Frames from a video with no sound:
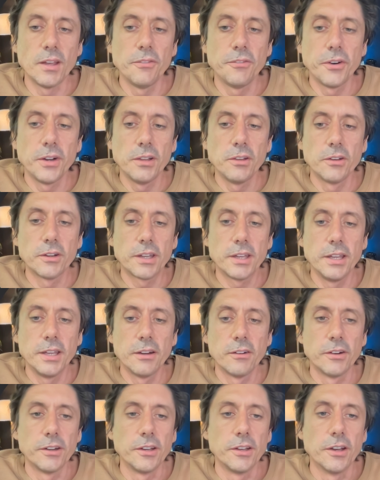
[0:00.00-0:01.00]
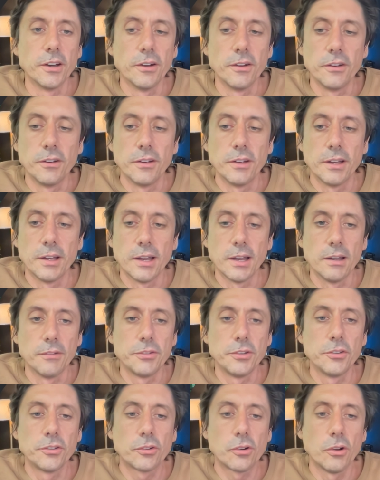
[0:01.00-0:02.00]
if I look here and go,
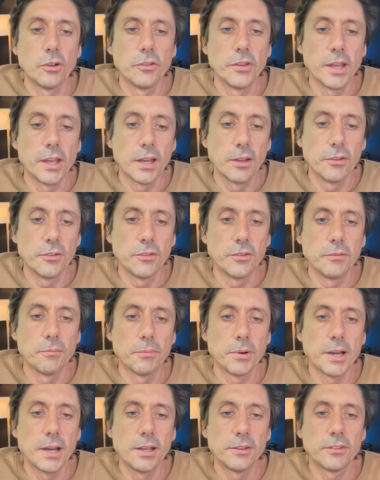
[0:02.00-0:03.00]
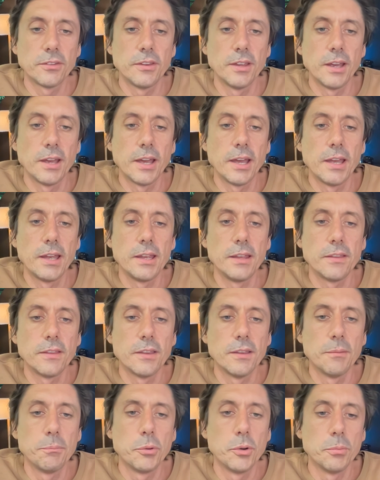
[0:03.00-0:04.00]
if you scroll down past
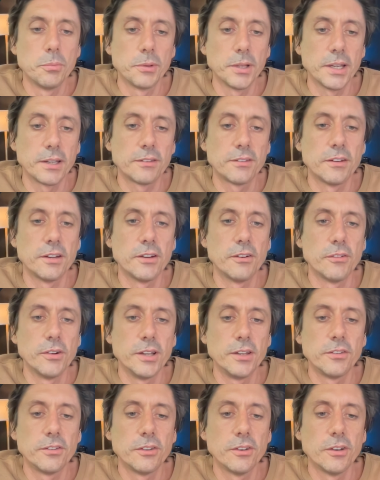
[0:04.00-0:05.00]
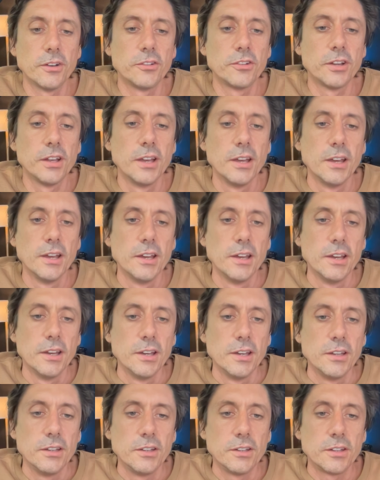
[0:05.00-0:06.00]
the Perplexity research,
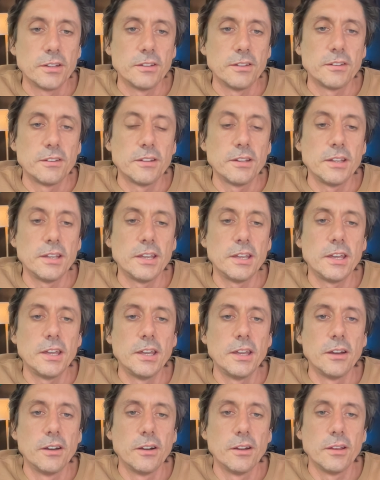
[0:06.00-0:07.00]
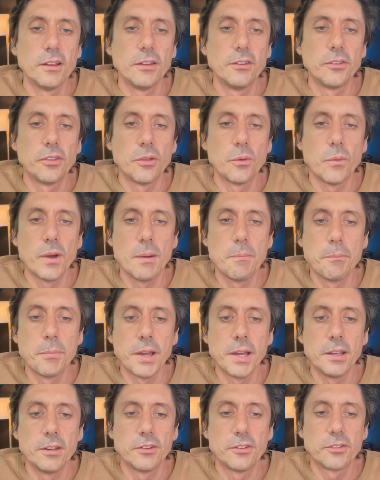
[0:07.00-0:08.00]
you can see here is the web
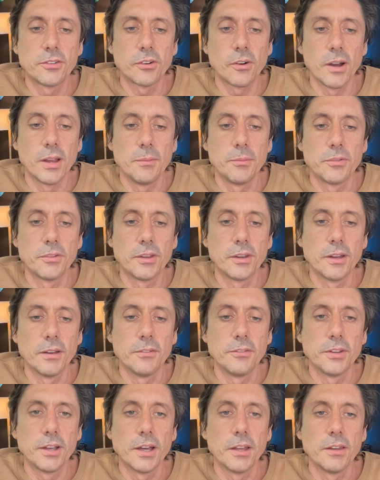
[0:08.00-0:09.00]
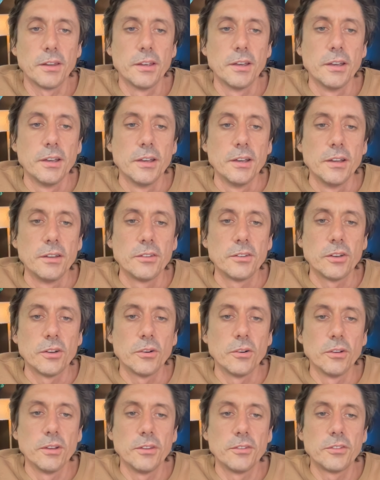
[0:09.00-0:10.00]
page scrapes that I've done. So
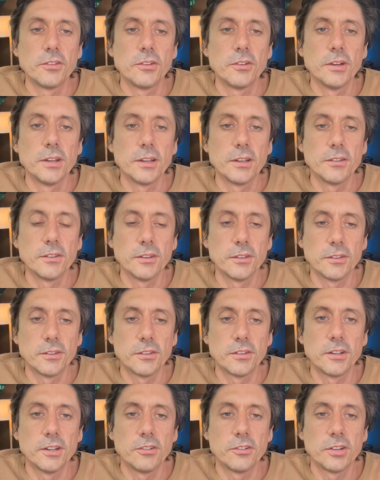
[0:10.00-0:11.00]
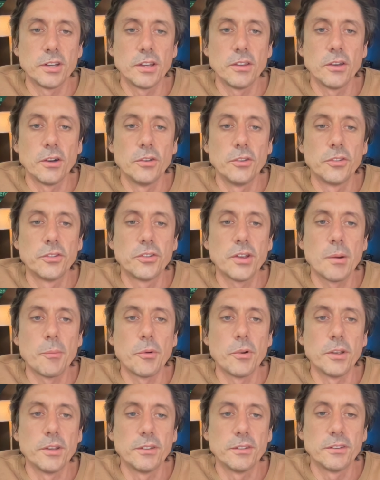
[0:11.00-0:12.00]
all it's doing is it's stitching those
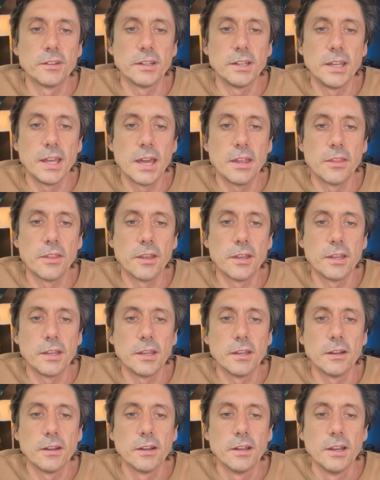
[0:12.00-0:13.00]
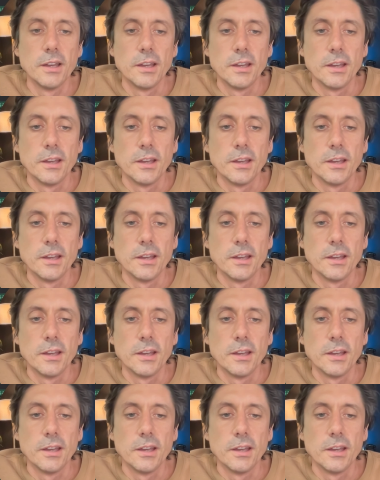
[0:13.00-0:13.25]
summaries together here